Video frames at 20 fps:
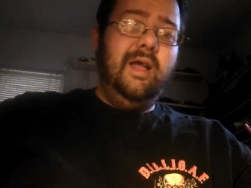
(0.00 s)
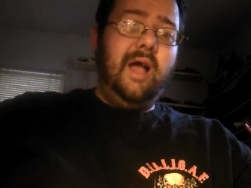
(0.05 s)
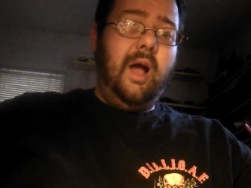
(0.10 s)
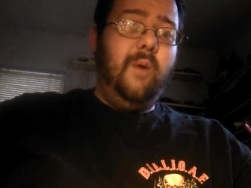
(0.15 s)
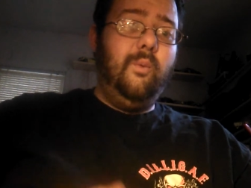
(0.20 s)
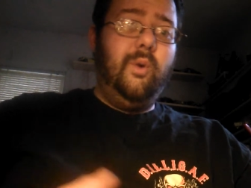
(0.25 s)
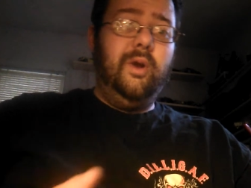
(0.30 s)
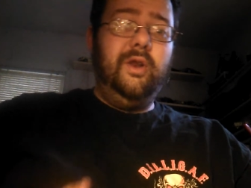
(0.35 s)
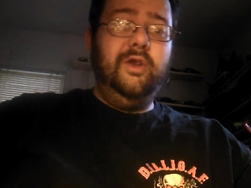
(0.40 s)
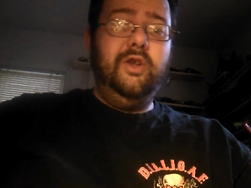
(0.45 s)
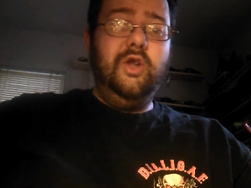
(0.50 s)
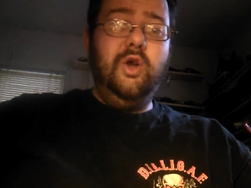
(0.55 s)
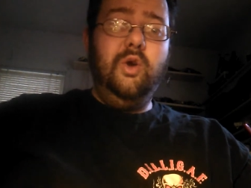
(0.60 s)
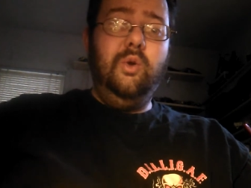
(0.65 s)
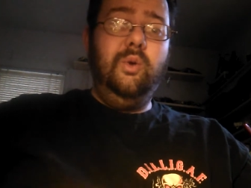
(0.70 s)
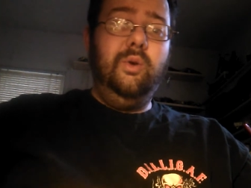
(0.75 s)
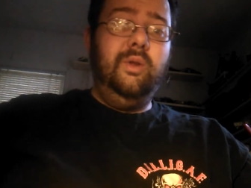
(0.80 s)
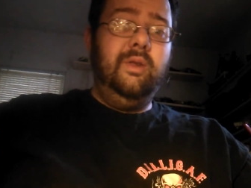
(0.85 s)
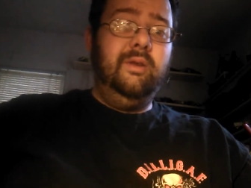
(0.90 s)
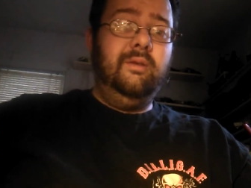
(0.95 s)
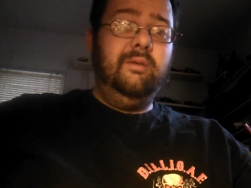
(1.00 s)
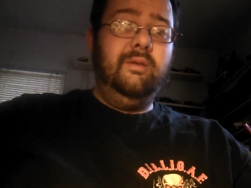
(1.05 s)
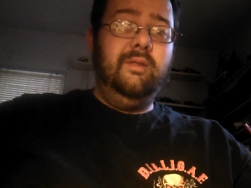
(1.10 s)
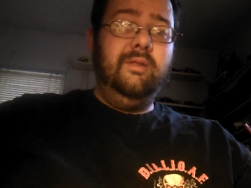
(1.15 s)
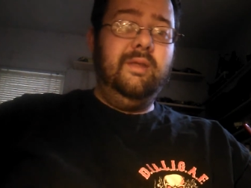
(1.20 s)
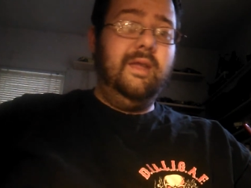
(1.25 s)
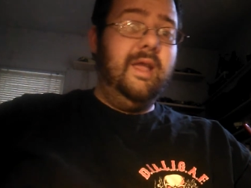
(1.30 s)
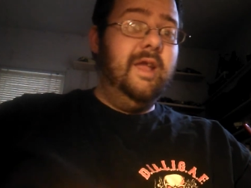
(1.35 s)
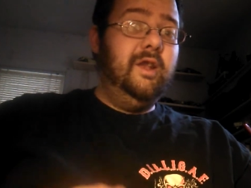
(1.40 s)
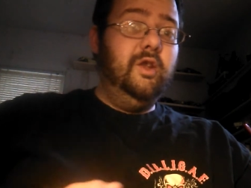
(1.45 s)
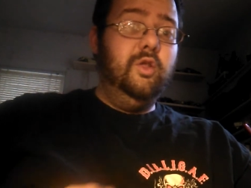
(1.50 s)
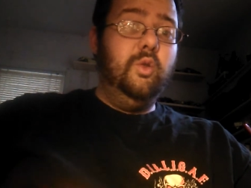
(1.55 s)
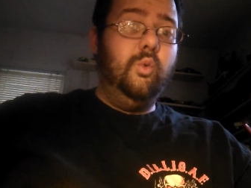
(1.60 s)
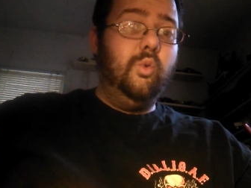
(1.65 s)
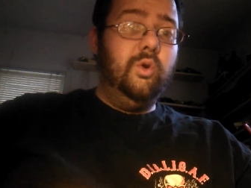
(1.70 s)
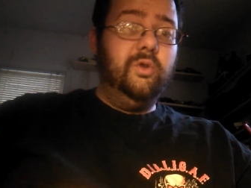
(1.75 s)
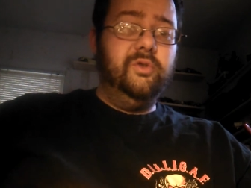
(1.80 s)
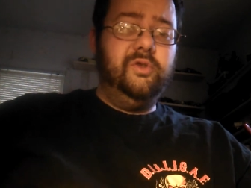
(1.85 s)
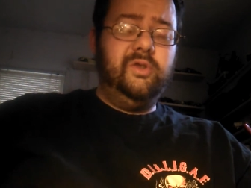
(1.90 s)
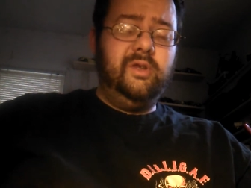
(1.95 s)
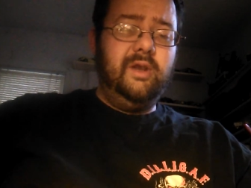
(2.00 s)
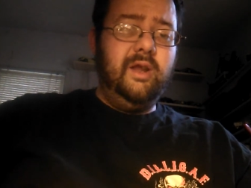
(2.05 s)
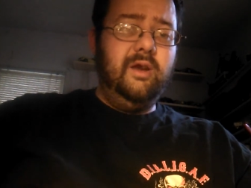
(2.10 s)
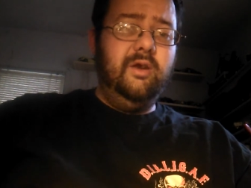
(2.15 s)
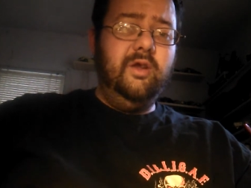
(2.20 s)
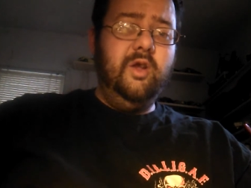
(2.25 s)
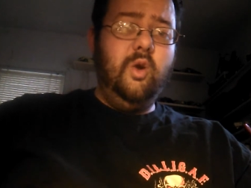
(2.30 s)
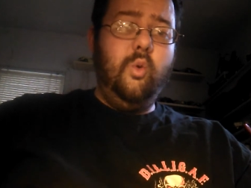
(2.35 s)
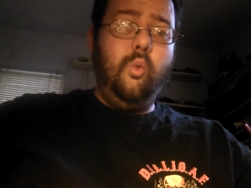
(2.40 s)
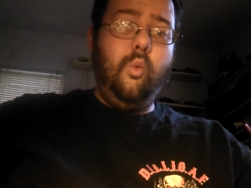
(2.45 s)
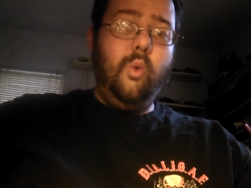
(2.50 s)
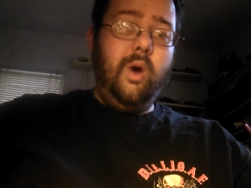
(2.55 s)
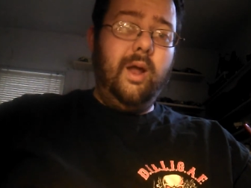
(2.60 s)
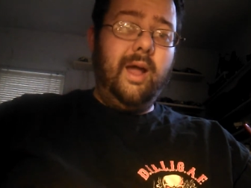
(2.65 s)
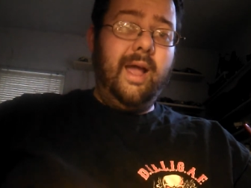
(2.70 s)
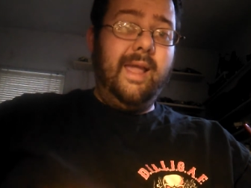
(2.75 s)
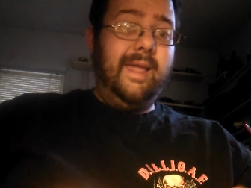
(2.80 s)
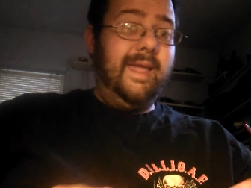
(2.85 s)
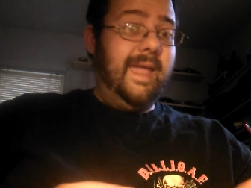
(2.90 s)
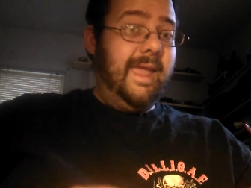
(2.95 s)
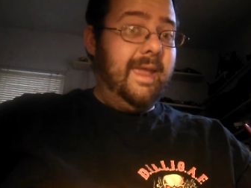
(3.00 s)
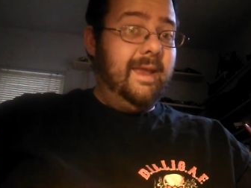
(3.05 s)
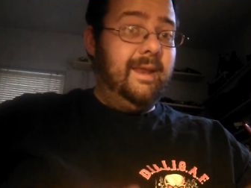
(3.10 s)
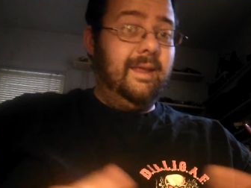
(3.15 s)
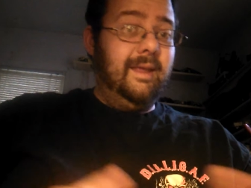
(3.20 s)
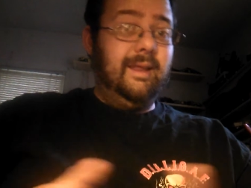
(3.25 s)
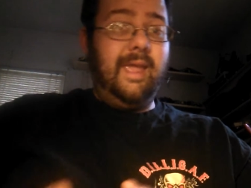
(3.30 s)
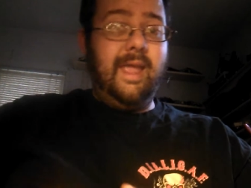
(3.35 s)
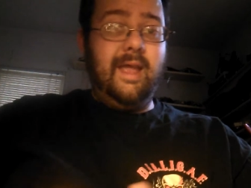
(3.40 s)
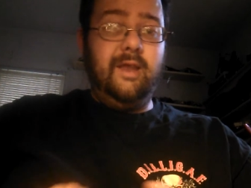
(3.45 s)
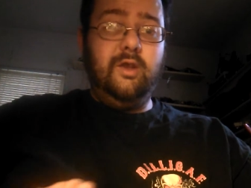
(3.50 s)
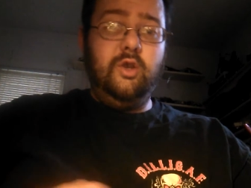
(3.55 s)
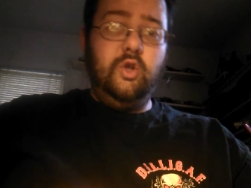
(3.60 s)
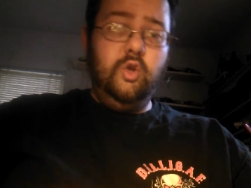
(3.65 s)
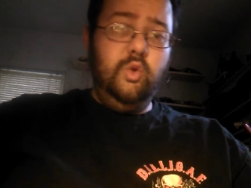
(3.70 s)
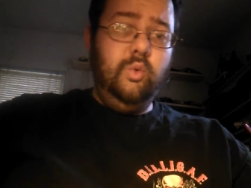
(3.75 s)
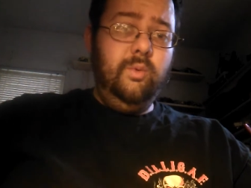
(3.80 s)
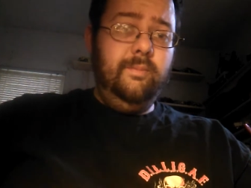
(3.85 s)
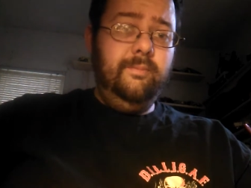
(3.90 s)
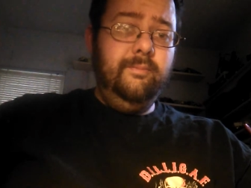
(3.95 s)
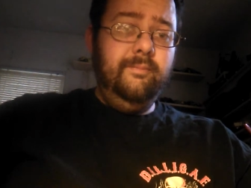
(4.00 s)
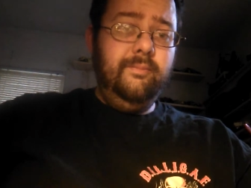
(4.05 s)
I want to know in the end of the world scenario what I can and can't do.